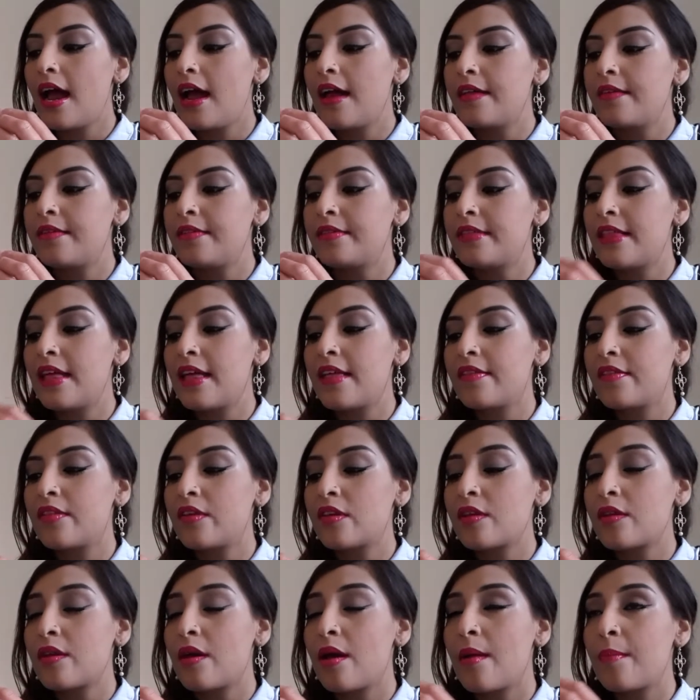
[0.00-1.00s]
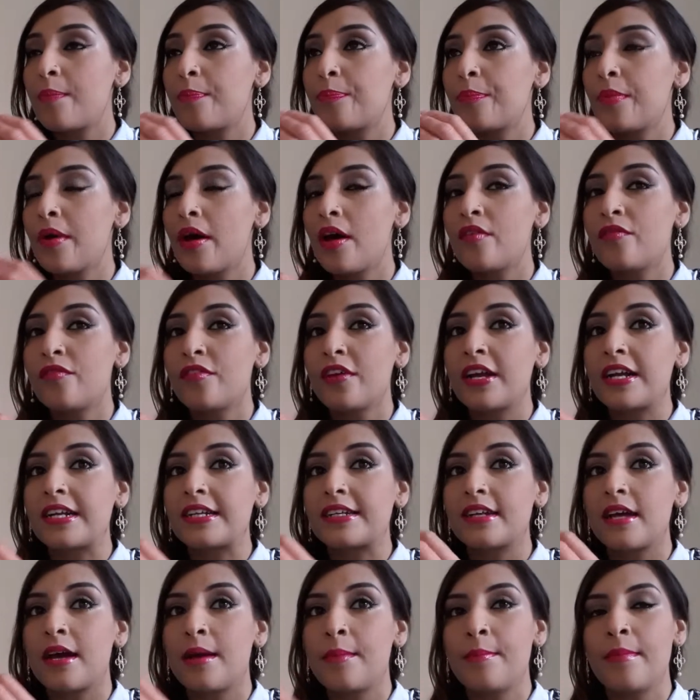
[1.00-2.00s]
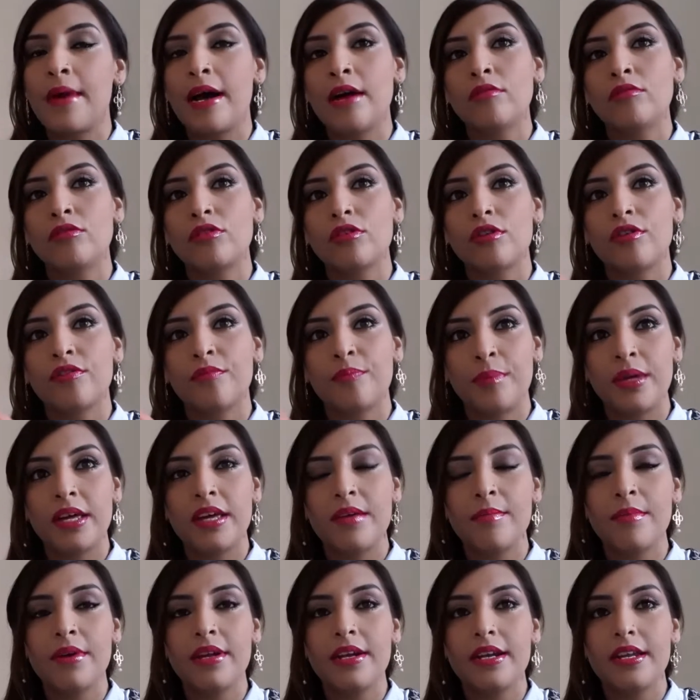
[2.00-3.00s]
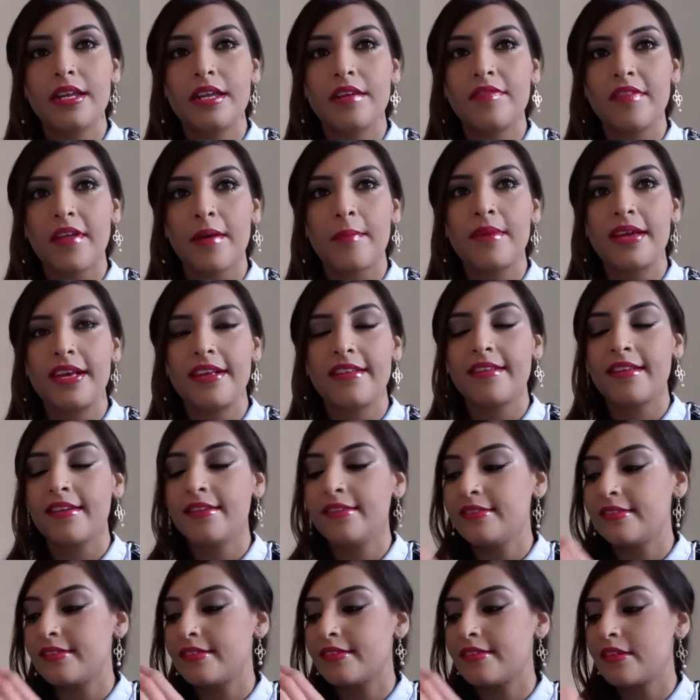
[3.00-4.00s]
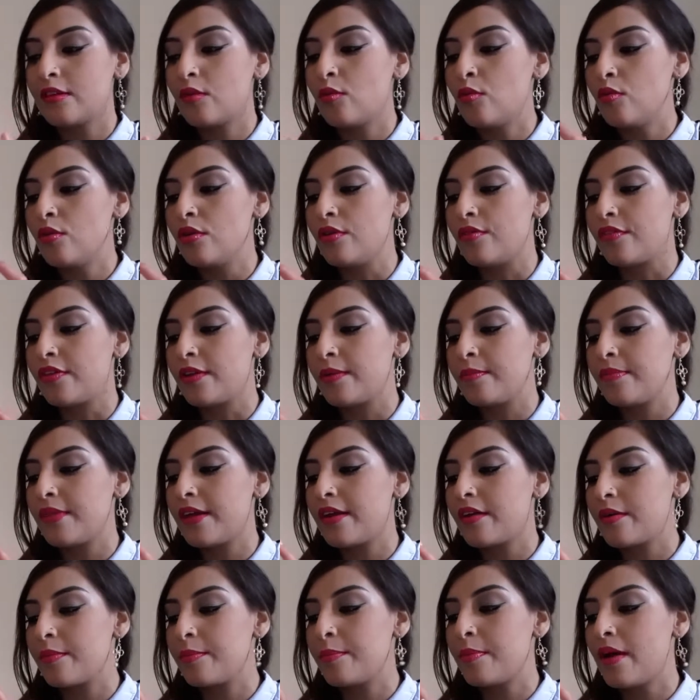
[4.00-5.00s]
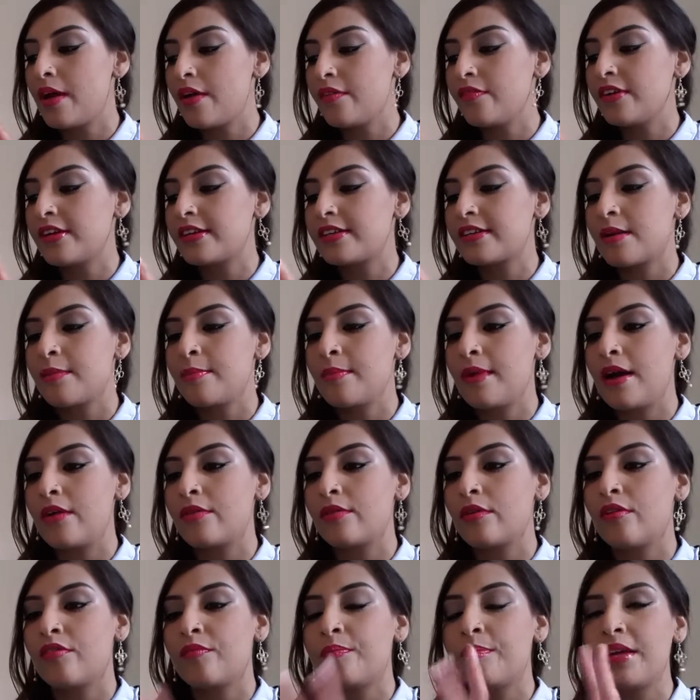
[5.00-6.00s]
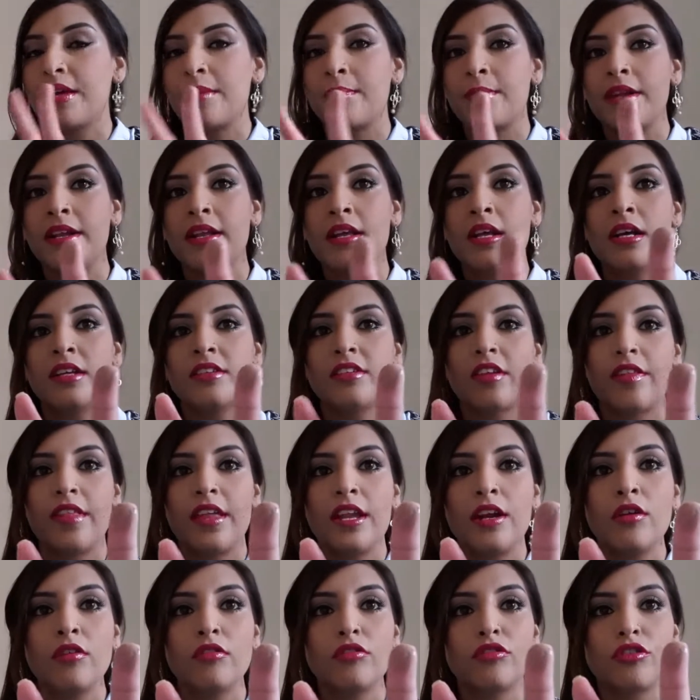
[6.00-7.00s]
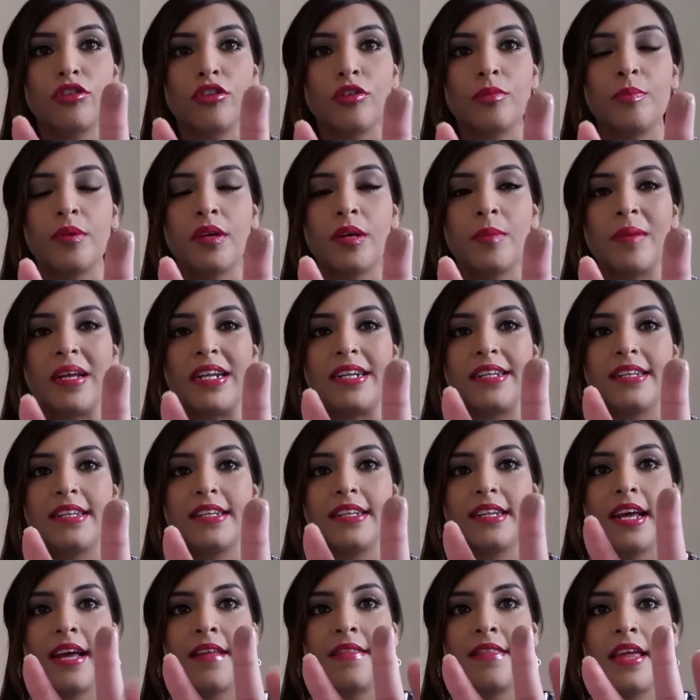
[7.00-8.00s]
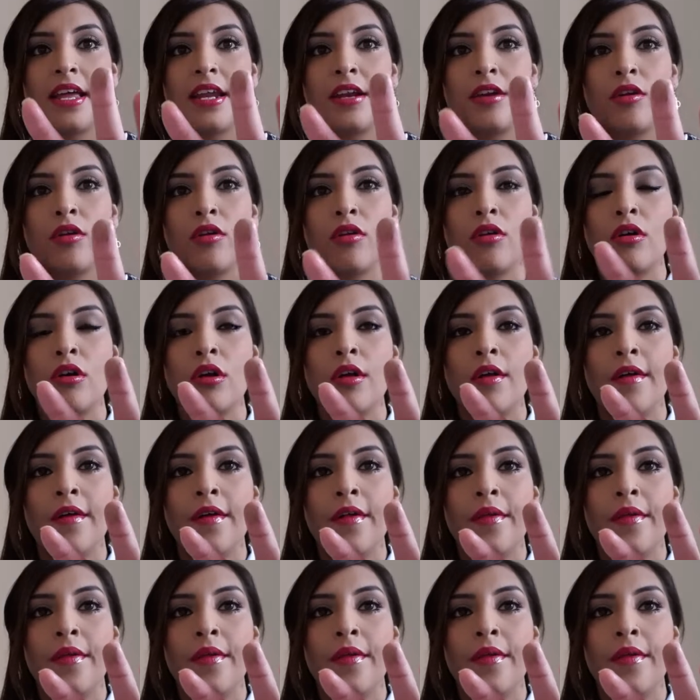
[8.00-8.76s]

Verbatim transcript: and they're the perfect amount of pigment if that makes sense all of them they're a perfect amount of pigment so they're not too pigmented and they're not